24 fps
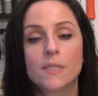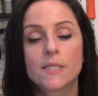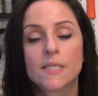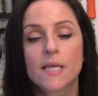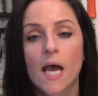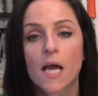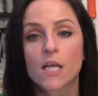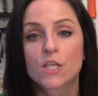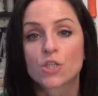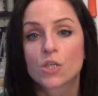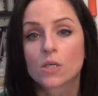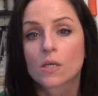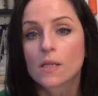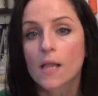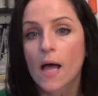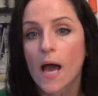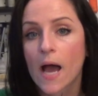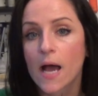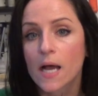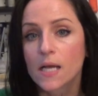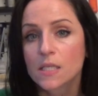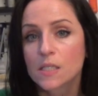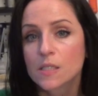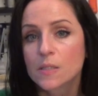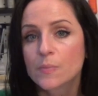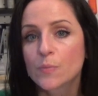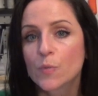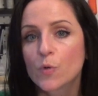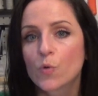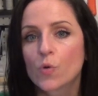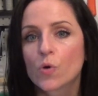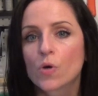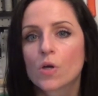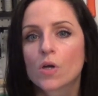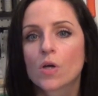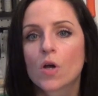attach a clasp?
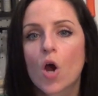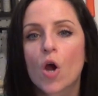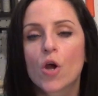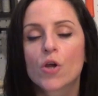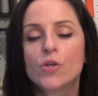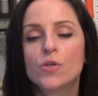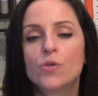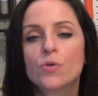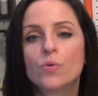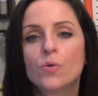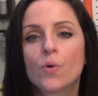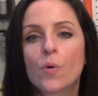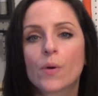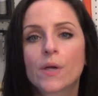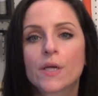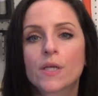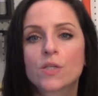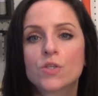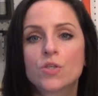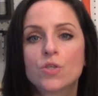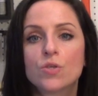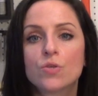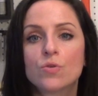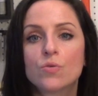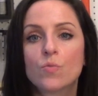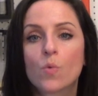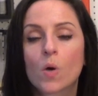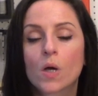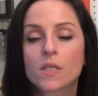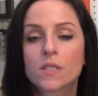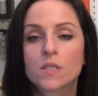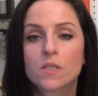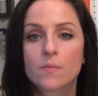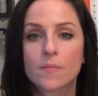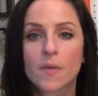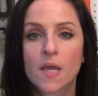Or are you going to
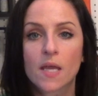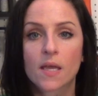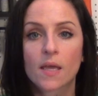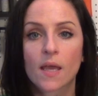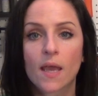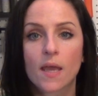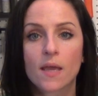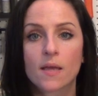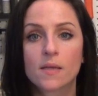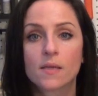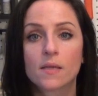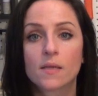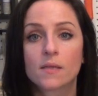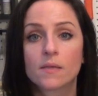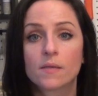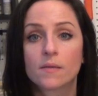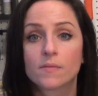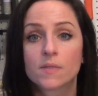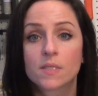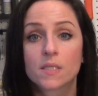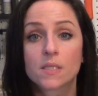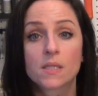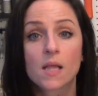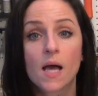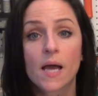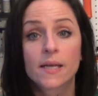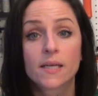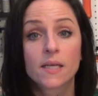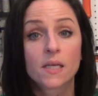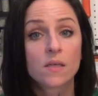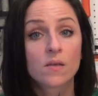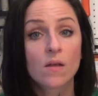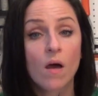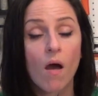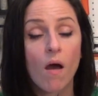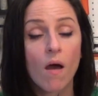want to make a
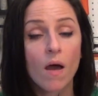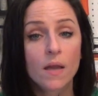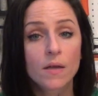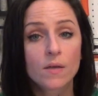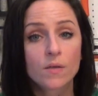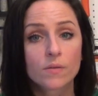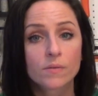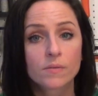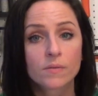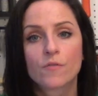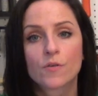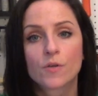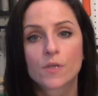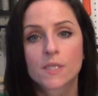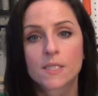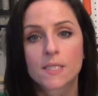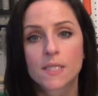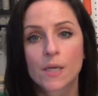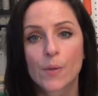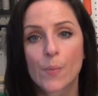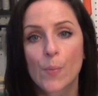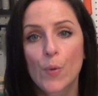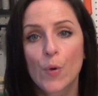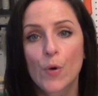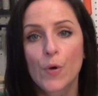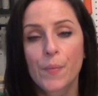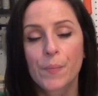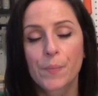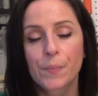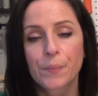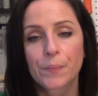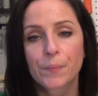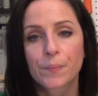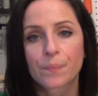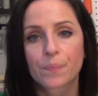sliding knot, for example?